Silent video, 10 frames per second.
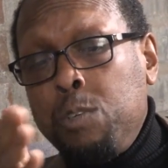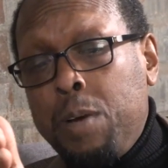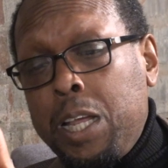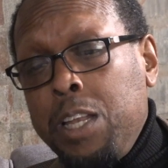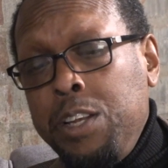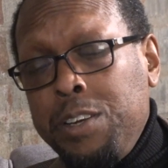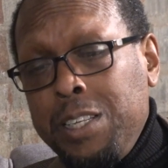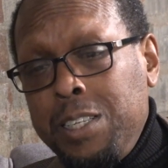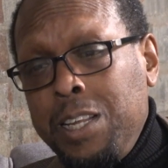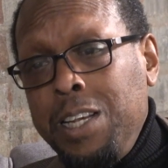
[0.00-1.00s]
Spike and you're
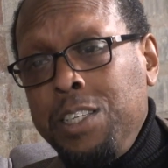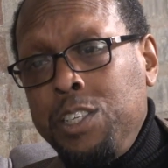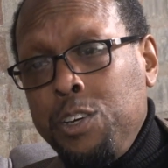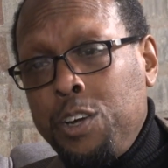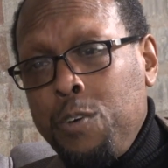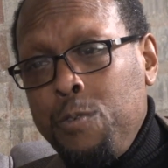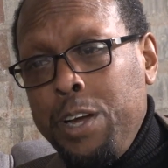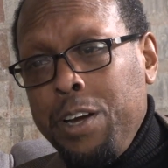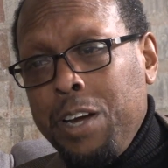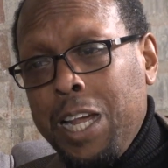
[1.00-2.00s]
this stage at your career,